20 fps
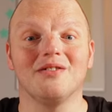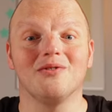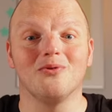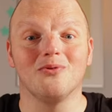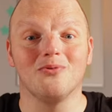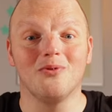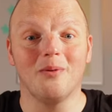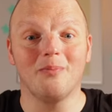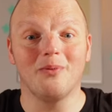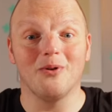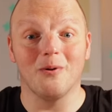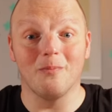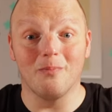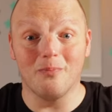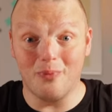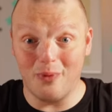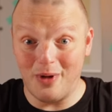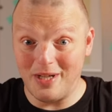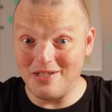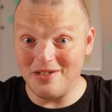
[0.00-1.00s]
is to drop your
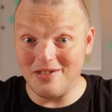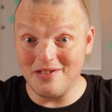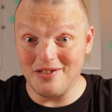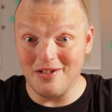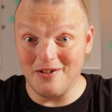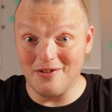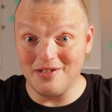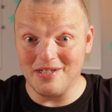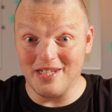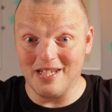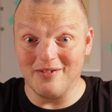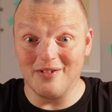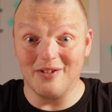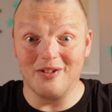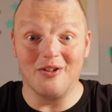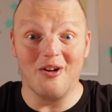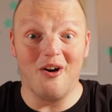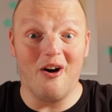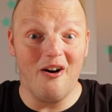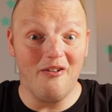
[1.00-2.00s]
precious
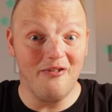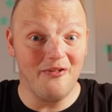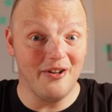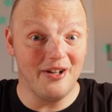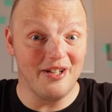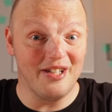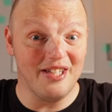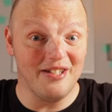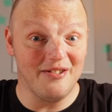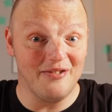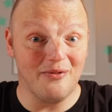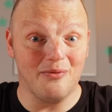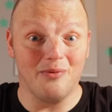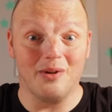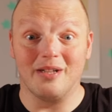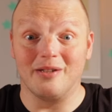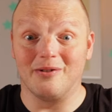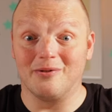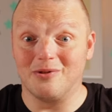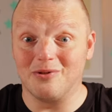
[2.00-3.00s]
R7 off a cliff
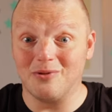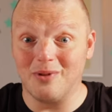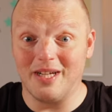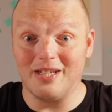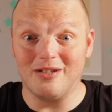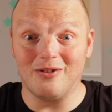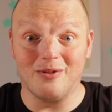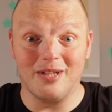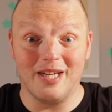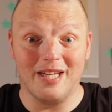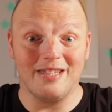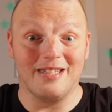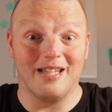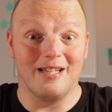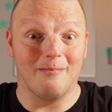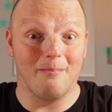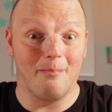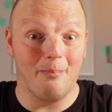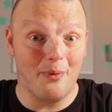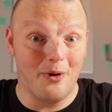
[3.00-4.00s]
while you're trying to get
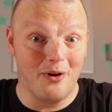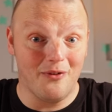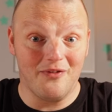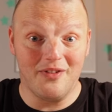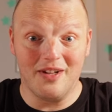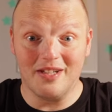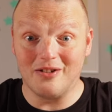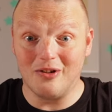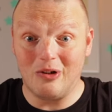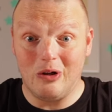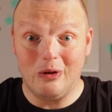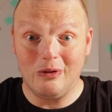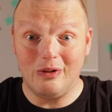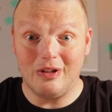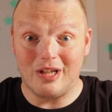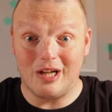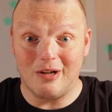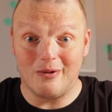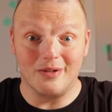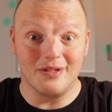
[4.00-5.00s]
that perfect
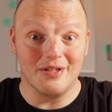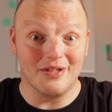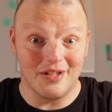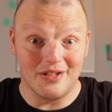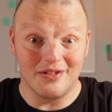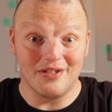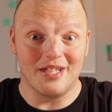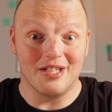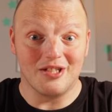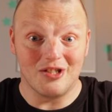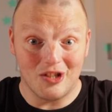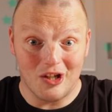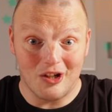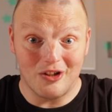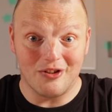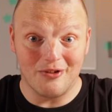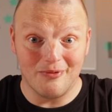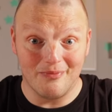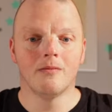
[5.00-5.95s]
golden hour sunset shot.